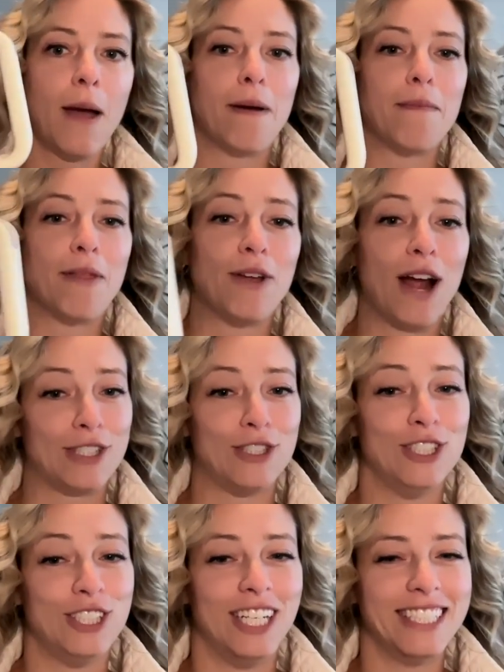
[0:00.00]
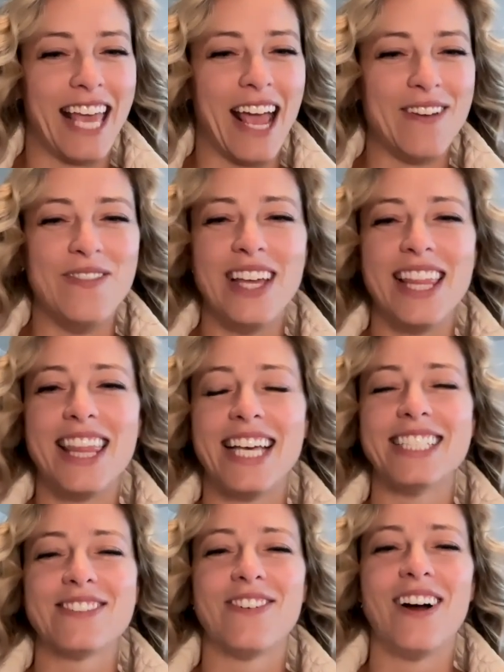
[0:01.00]
My mother actually just gave me
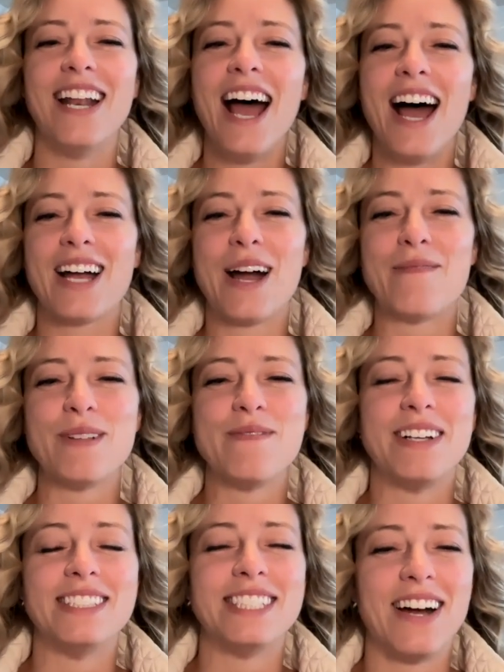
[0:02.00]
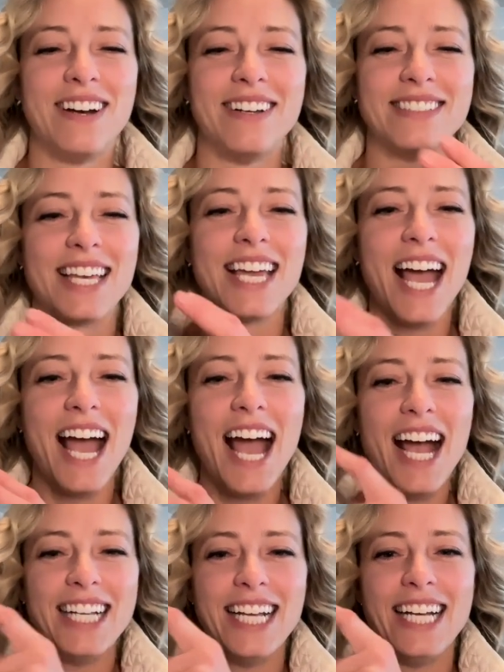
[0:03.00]
this one a couple of months ago, and I was like,
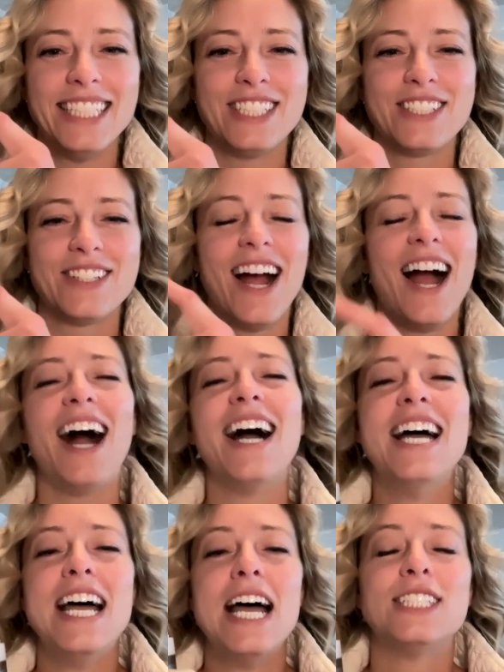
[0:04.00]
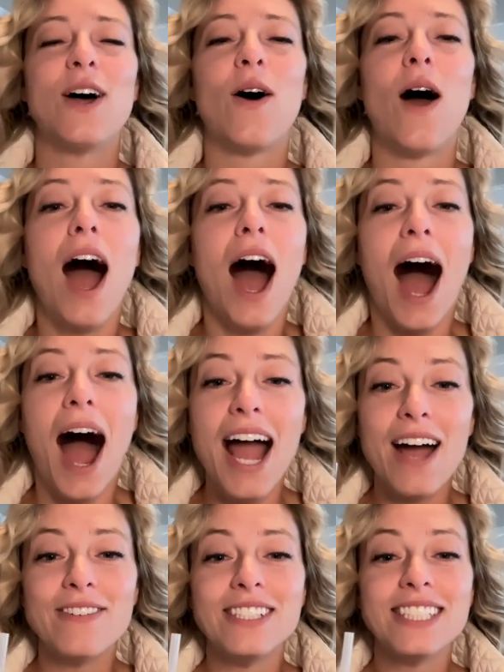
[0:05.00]
it has a straw. So I
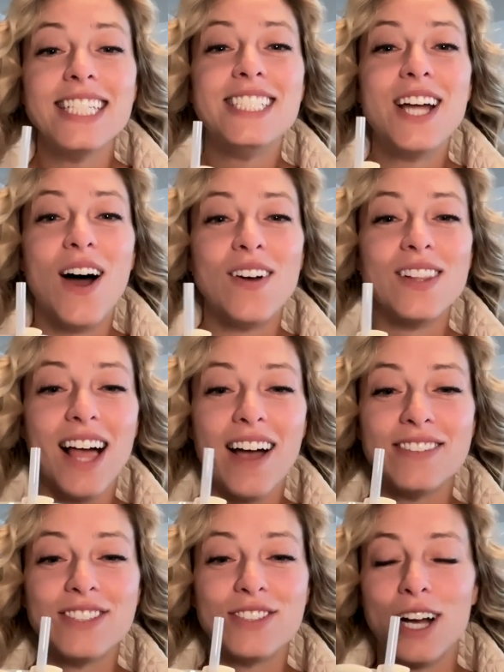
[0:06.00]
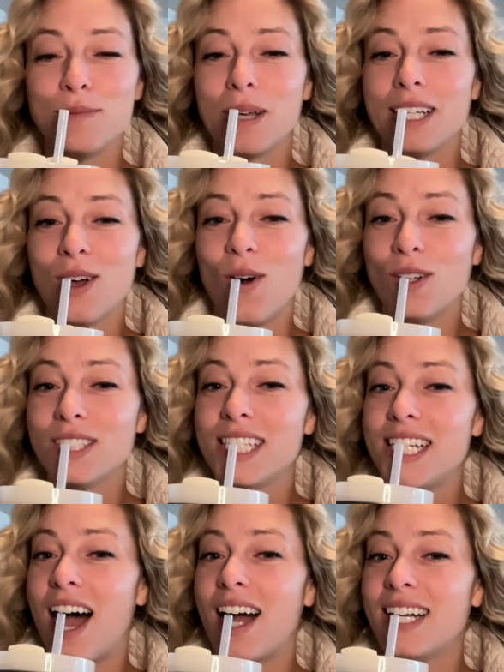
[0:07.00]
obviously don't love straws because it holds the
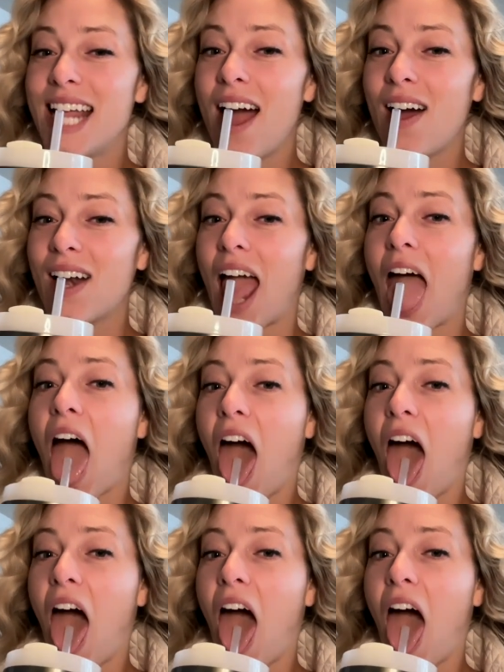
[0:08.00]
tongue down.